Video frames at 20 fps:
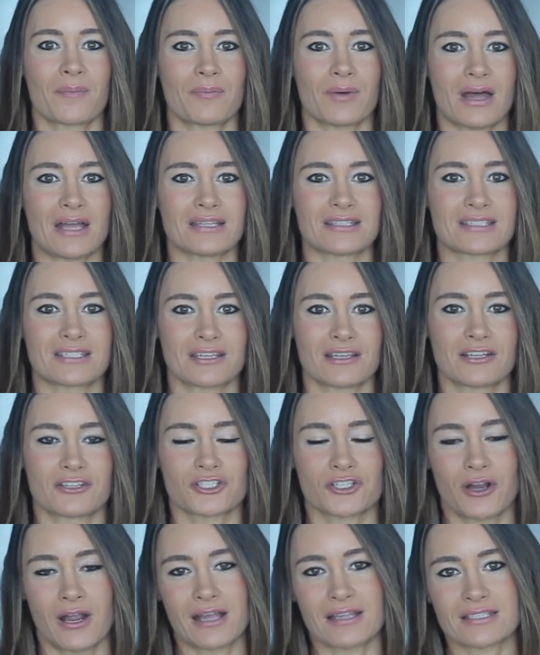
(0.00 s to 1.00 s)
But
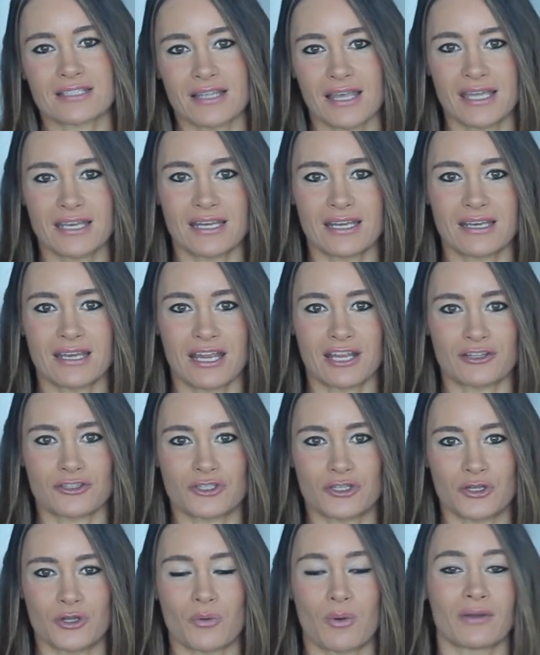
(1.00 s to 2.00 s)
translated
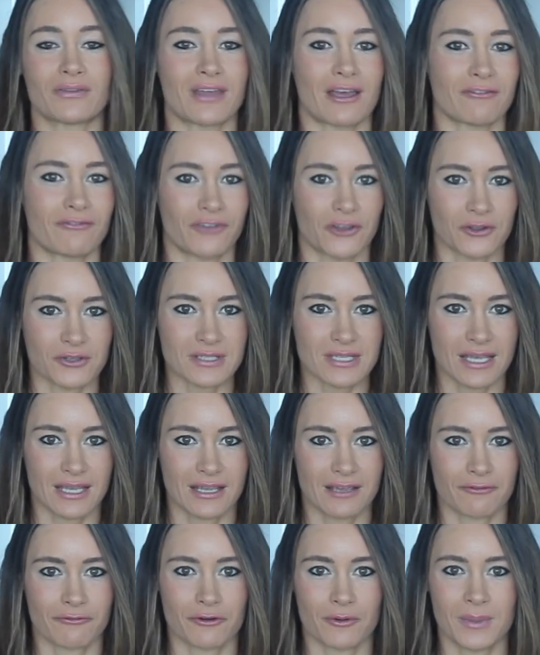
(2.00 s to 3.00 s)
into what that feels
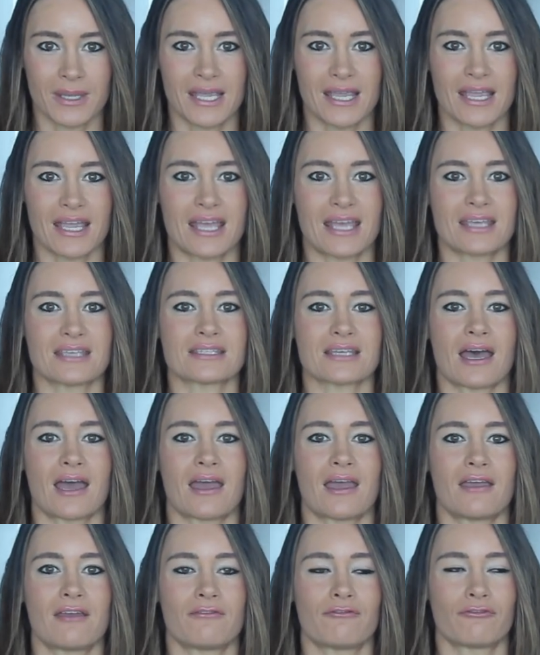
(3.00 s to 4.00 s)
like for me is
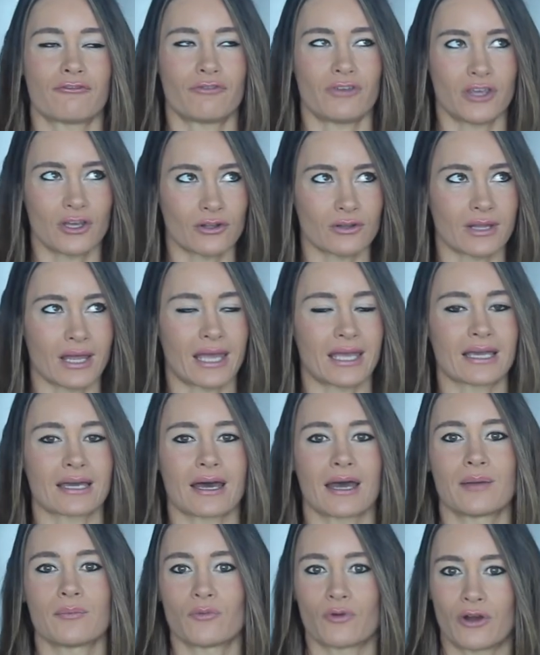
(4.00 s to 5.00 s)
I feel like
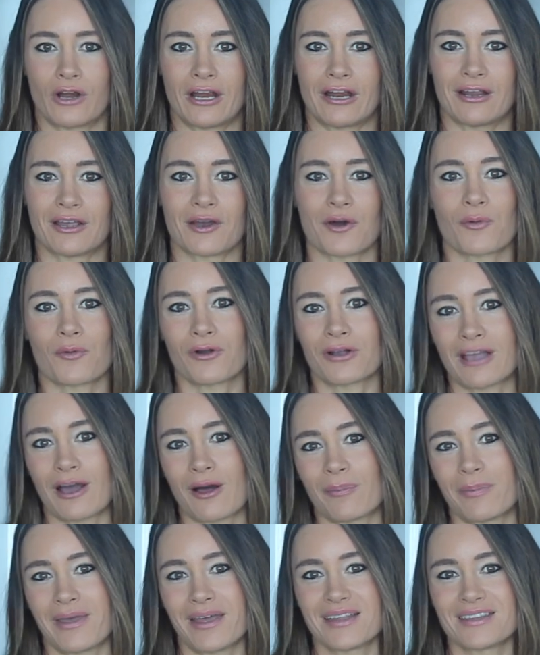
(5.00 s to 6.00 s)
I'm wearing
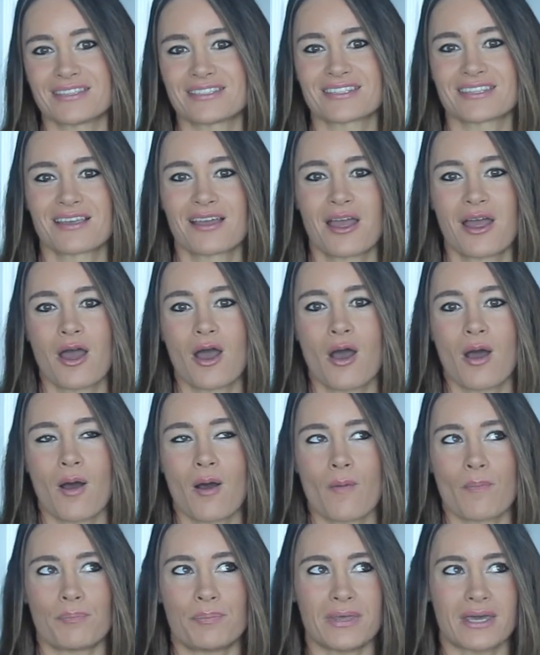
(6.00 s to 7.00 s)
workout pants
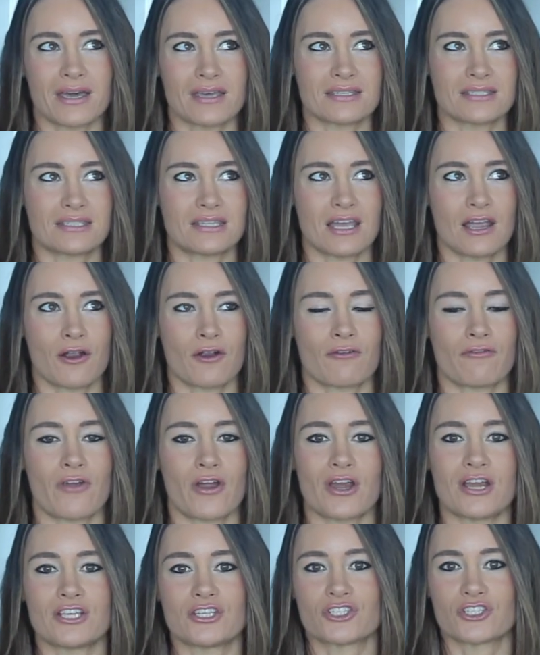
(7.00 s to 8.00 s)
because they're
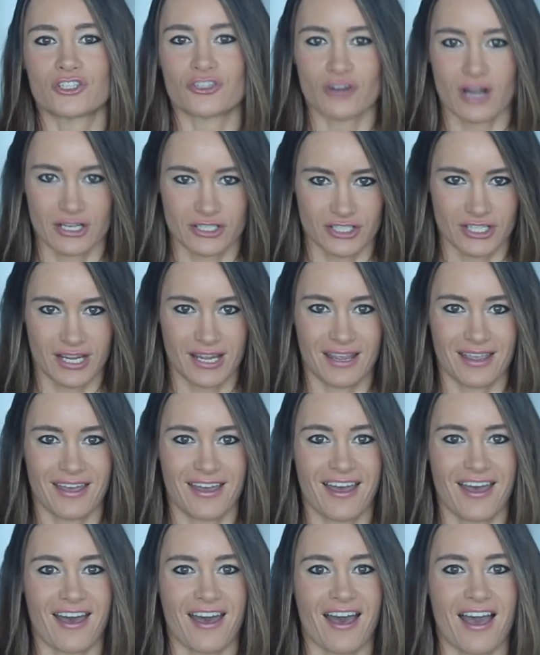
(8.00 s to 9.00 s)
very stretchy.
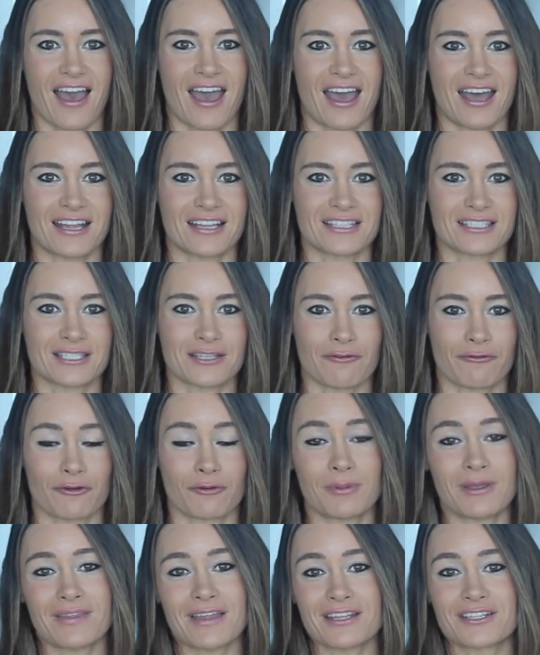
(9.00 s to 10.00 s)
And for
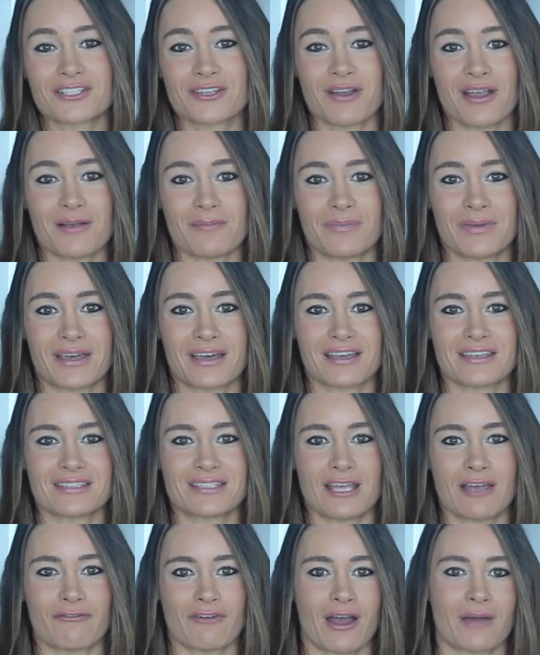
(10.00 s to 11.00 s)
me, that's great because
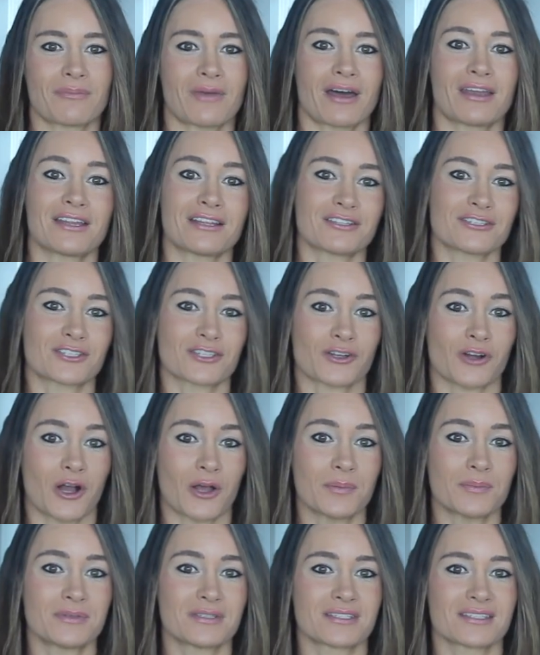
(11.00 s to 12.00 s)
if I'm not in
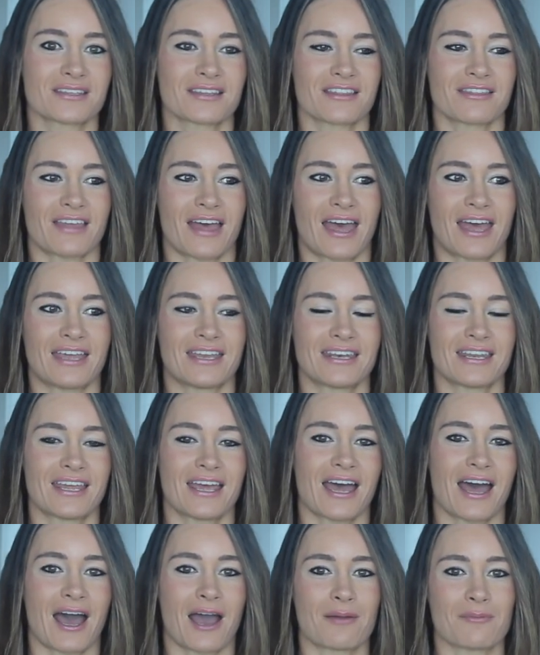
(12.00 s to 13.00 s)
scrubs,
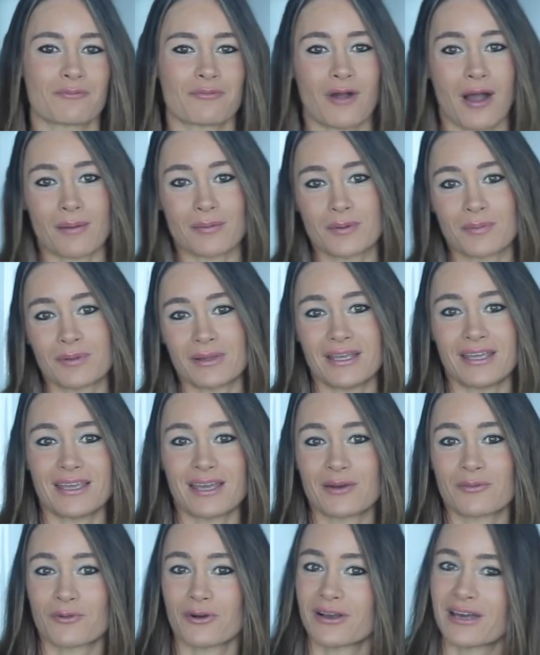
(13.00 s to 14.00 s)
then I'm probably
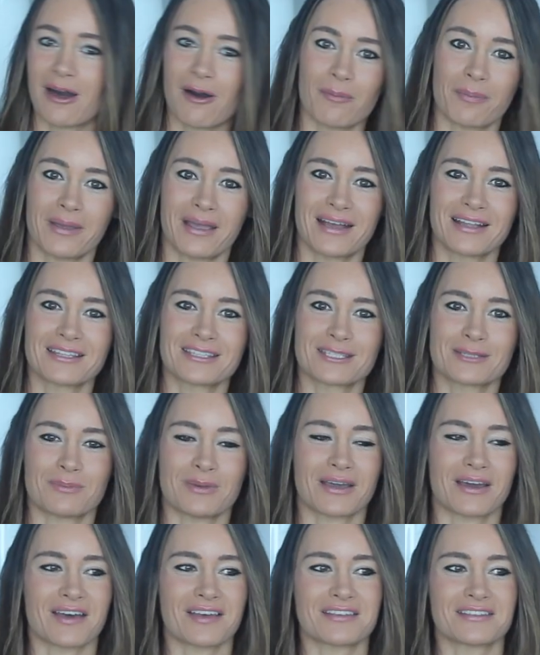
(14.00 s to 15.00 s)
in workout pants
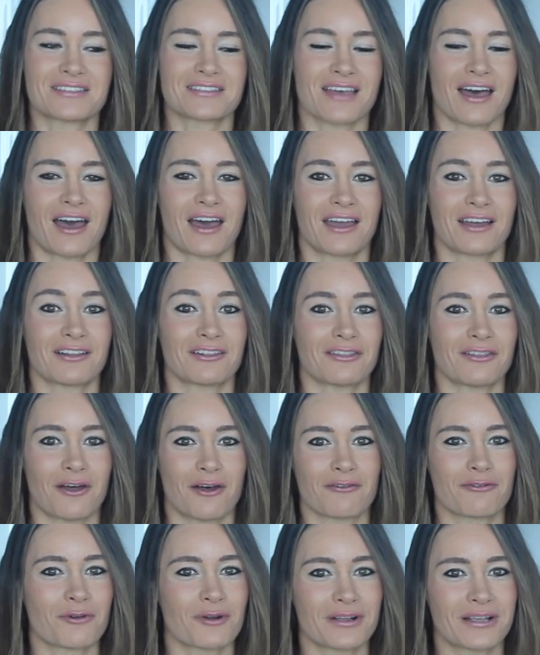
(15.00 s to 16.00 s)
because I
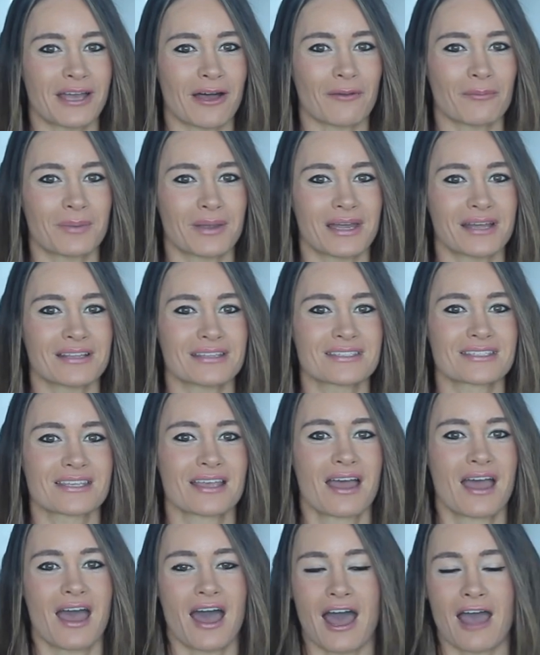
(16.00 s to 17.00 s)
love workout pants.
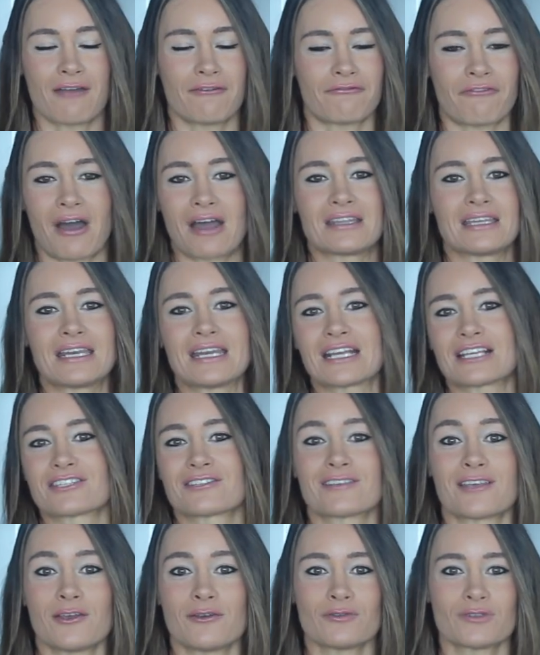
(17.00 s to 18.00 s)
I find an
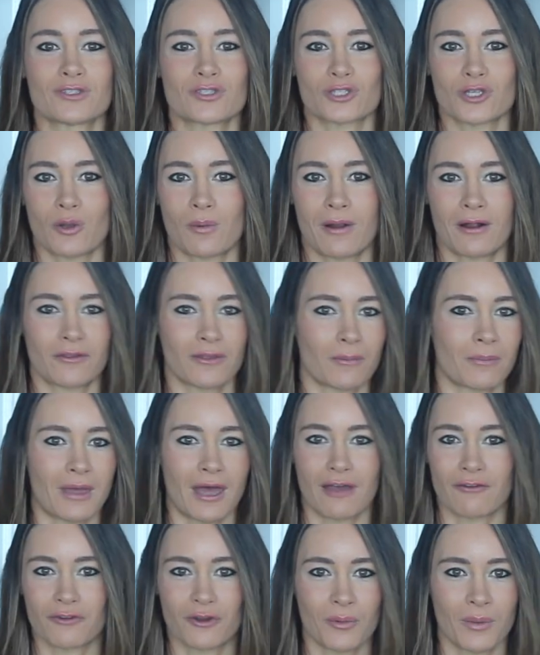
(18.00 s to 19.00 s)
excuse to wear them
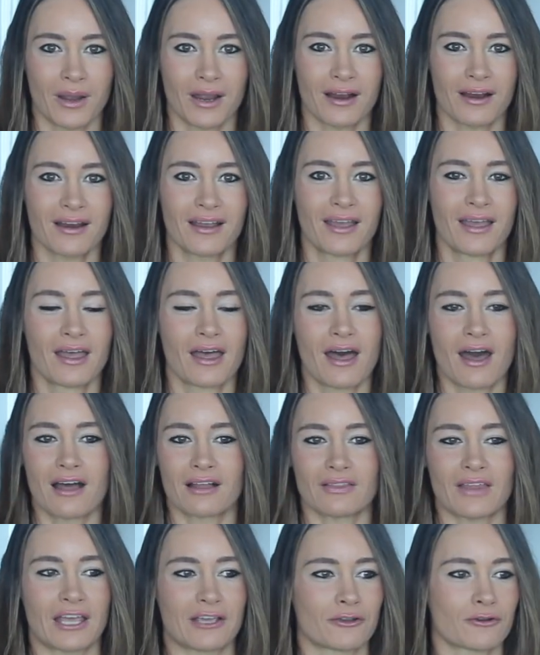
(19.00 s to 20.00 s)
everywhere,
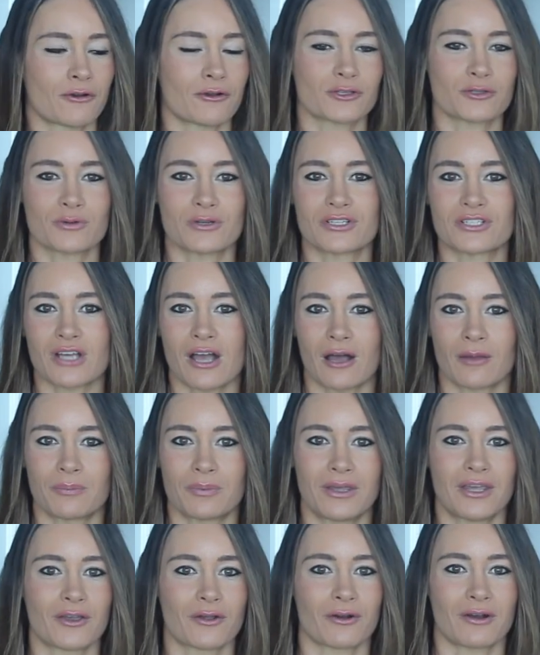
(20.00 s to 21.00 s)
like grocery
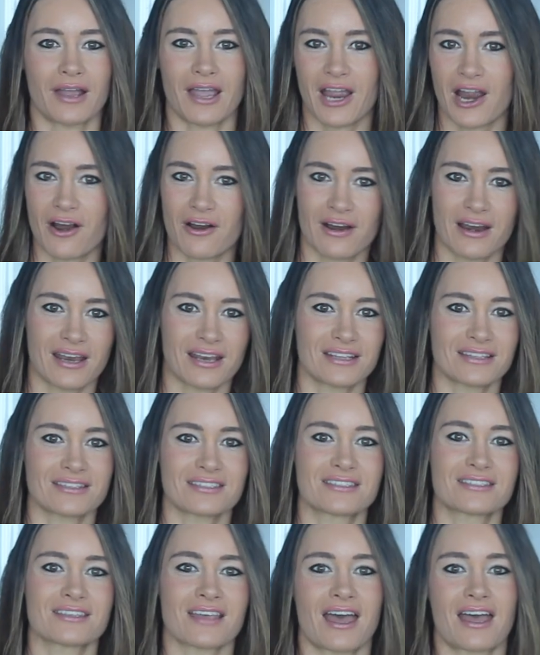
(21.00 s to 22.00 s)
shopping or
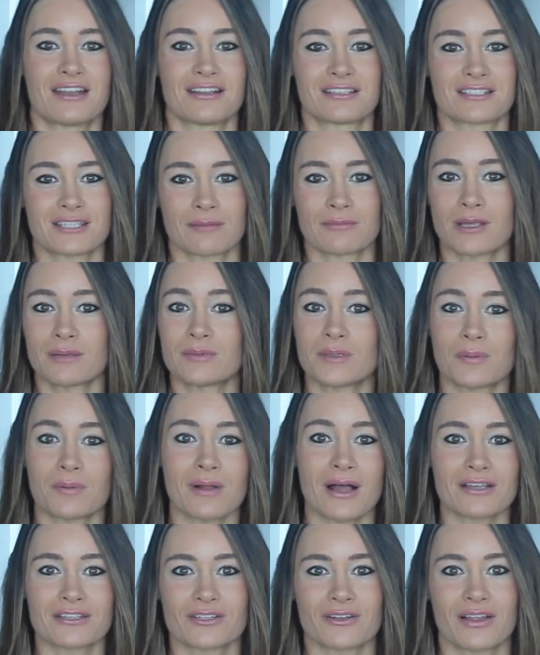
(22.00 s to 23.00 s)
errands. And sometimes people
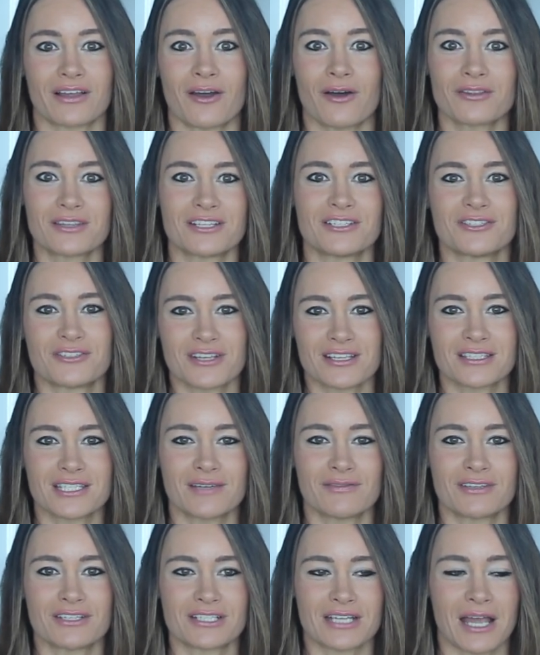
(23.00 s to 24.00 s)
ask, they're like, oh, did you just
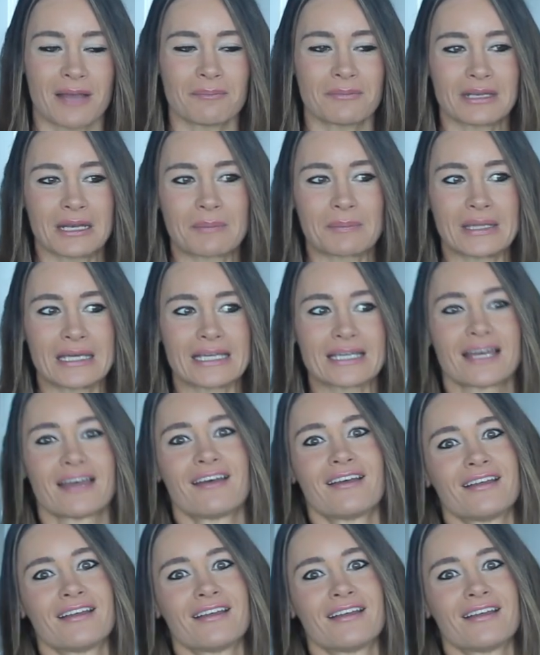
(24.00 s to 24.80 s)
leave the gym? And I'm like,